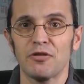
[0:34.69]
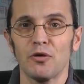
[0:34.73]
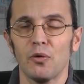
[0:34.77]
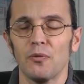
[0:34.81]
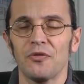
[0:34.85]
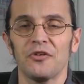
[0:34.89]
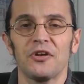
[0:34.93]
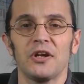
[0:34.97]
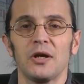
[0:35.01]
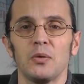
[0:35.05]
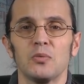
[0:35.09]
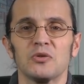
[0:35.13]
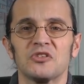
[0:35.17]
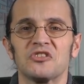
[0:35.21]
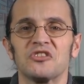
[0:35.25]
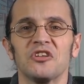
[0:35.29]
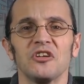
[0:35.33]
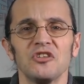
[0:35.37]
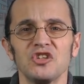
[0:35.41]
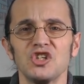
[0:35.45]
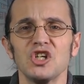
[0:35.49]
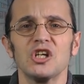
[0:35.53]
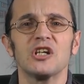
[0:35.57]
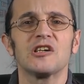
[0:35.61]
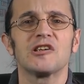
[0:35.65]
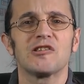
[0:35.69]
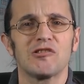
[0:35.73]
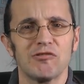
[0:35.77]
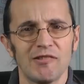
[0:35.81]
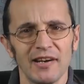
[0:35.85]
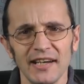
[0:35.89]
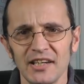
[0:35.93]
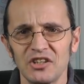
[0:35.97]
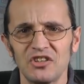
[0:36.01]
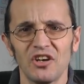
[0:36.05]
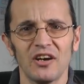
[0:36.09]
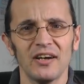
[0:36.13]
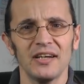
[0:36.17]
thought that it was such a
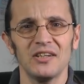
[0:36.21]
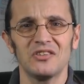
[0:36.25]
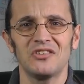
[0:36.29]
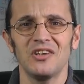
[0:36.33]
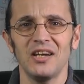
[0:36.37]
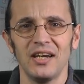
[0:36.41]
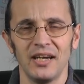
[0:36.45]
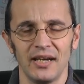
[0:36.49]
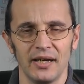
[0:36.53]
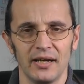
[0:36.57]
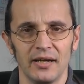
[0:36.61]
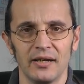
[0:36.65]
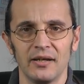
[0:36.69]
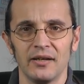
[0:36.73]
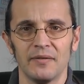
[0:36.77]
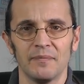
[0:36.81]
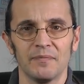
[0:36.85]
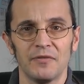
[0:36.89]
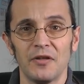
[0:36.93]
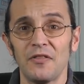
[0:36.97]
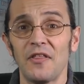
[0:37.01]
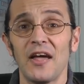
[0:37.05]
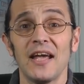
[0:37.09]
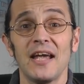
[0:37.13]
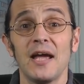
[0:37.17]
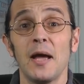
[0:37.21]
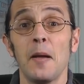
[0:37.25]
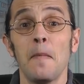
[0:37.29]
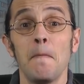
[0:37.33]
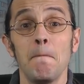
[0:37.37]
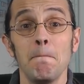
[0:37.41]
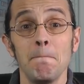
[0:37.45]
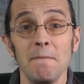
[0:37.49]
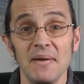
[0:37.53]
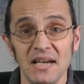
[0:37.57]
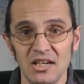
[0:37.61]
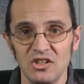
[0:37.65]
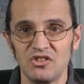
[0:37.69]
great idea that they
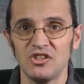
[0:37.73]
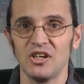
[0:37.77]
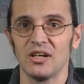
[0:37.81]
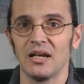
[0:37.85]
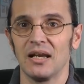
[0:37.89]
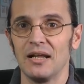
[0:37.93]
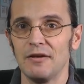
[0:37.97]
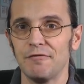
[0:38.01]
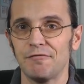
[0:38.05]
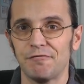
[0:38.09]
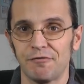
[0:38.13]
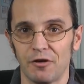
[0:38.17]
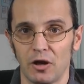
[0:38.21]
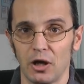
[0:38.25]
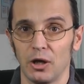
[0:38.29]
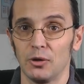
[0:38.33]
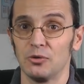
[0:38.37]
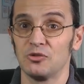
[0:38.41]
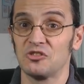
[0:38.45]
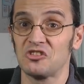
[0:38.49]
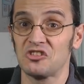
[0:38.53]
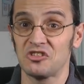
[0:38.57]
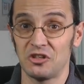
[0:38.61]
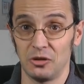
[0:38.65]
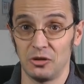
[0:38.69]
immediately followed